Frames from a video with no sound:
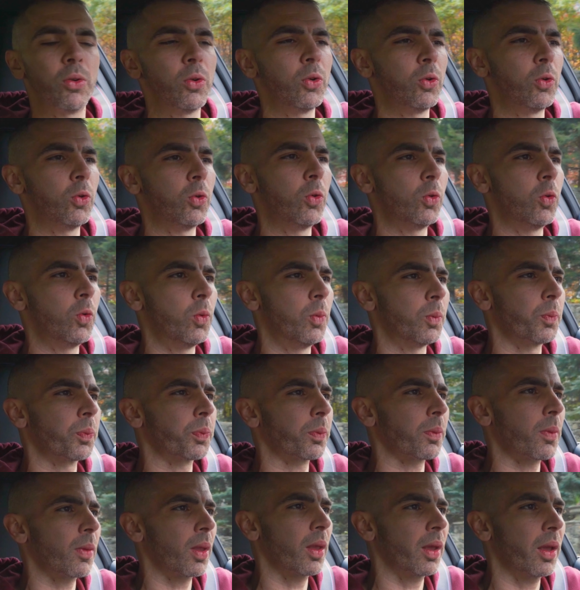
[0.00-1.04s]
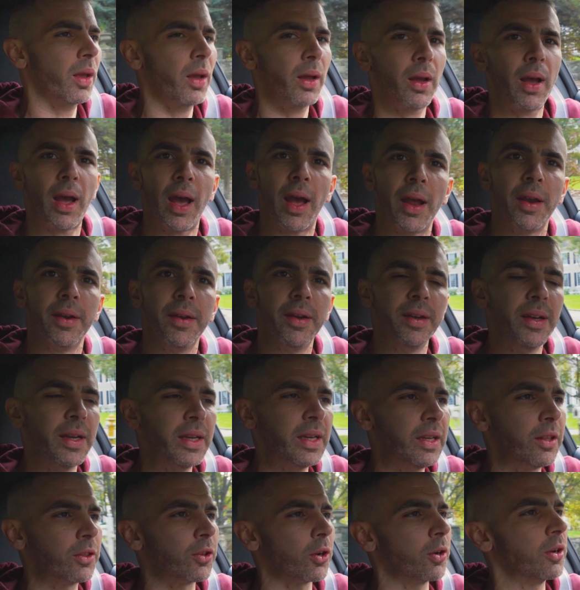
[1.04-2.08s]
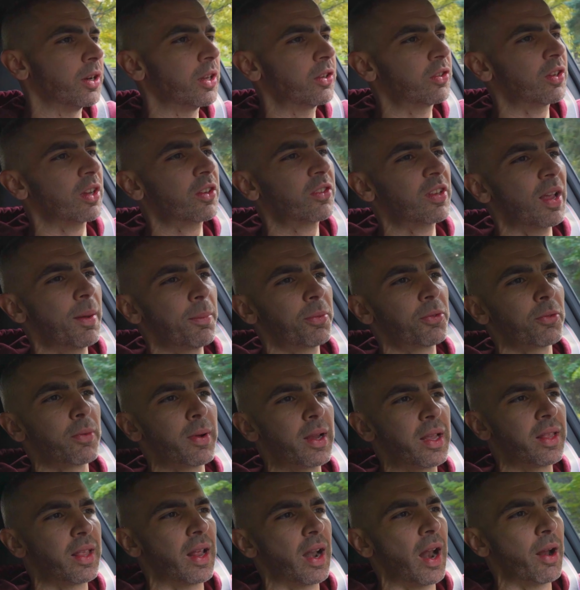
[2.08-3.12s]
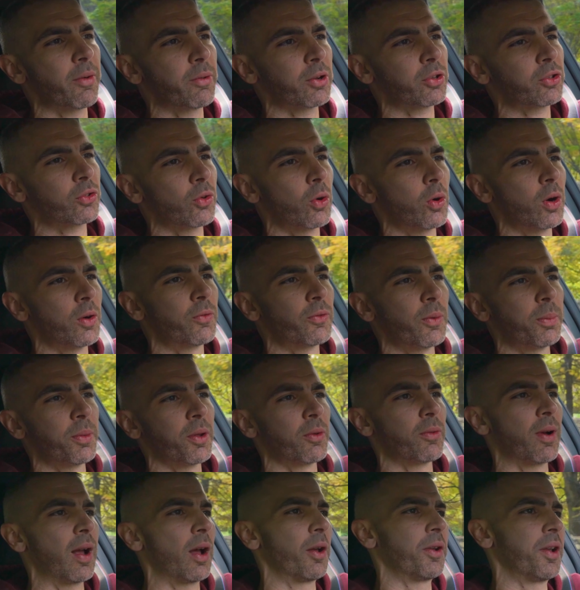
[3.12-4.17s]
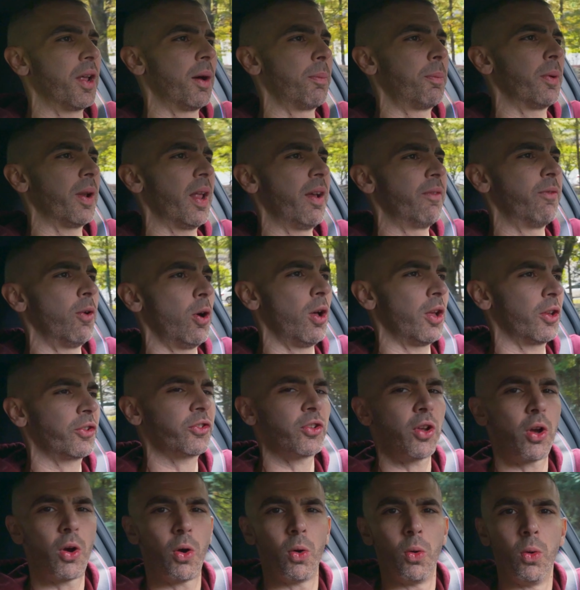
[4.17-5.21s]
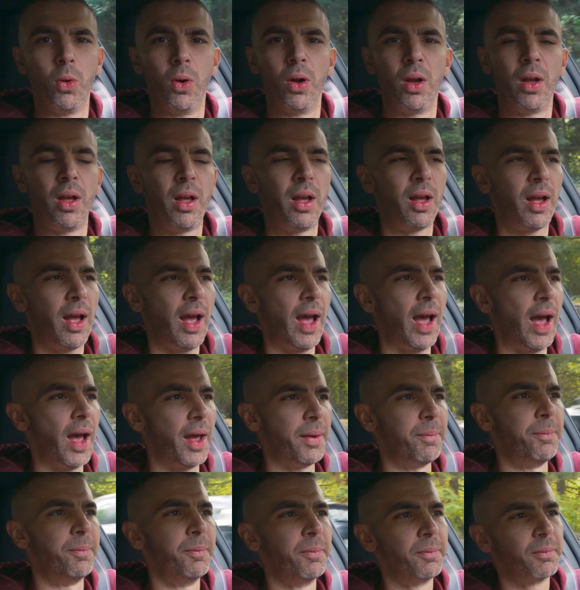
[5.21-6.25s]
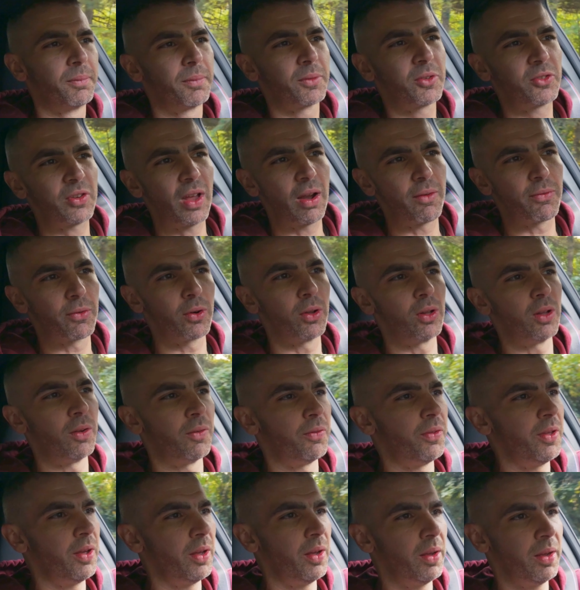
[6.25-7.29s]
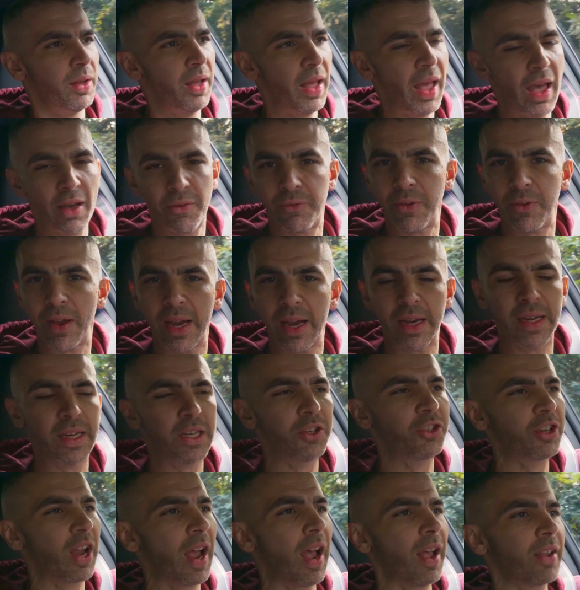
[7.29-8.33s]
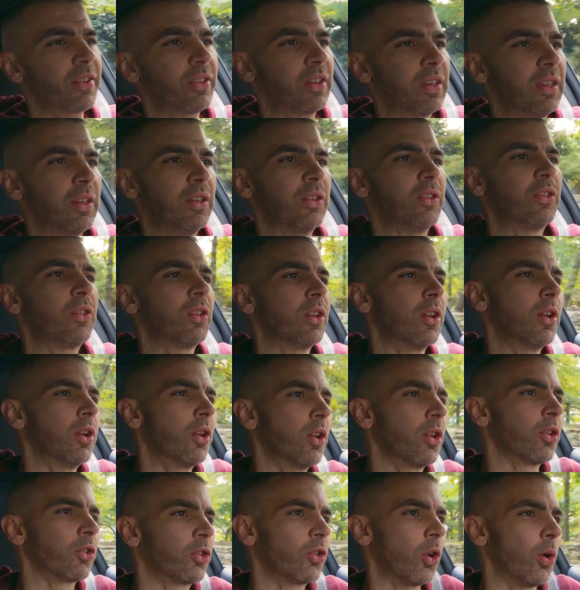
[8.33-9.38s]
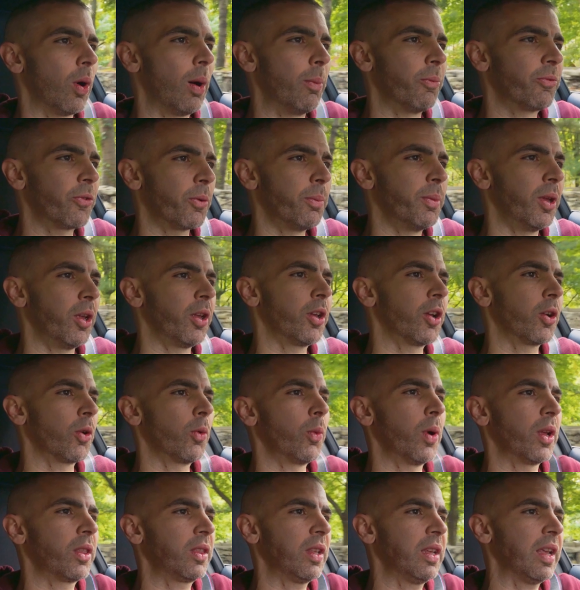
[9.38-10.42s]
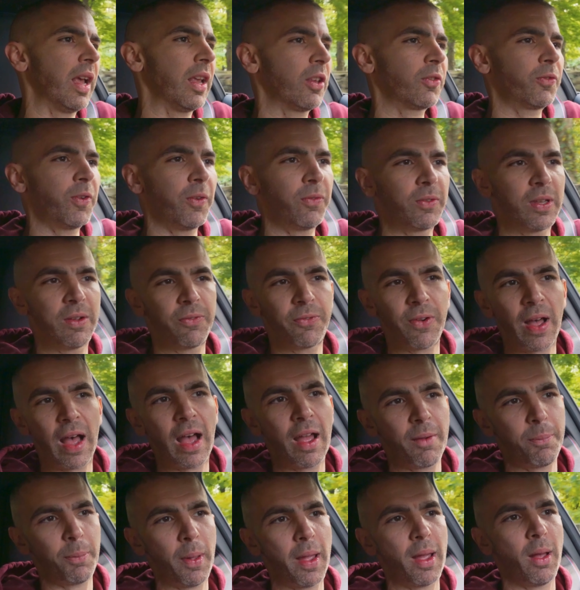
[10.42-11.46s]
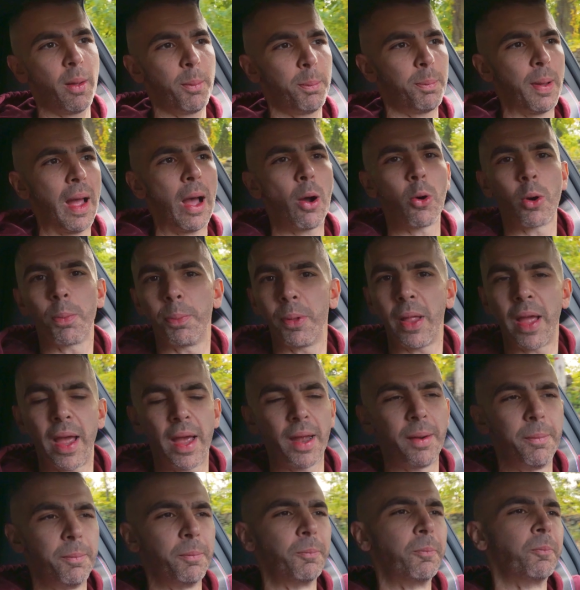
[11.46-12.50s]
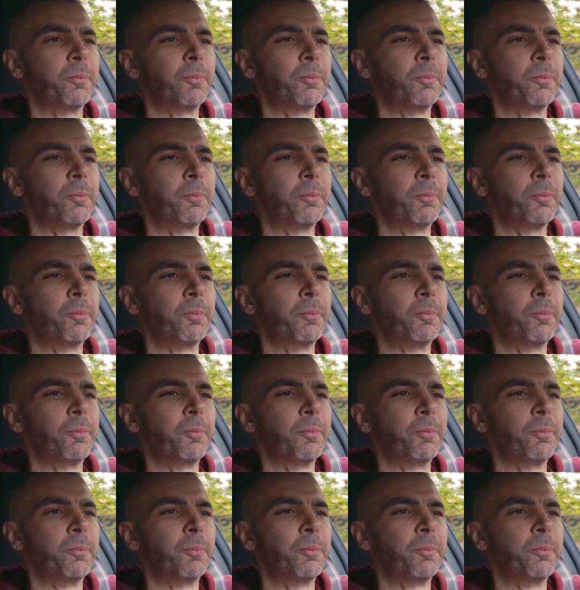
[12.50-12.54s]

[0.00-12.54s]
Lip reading: who had an E36 M3 that I restored from the ground up, but I've also had several of the F80 chassis, so I'm familiar with the S55 power plant,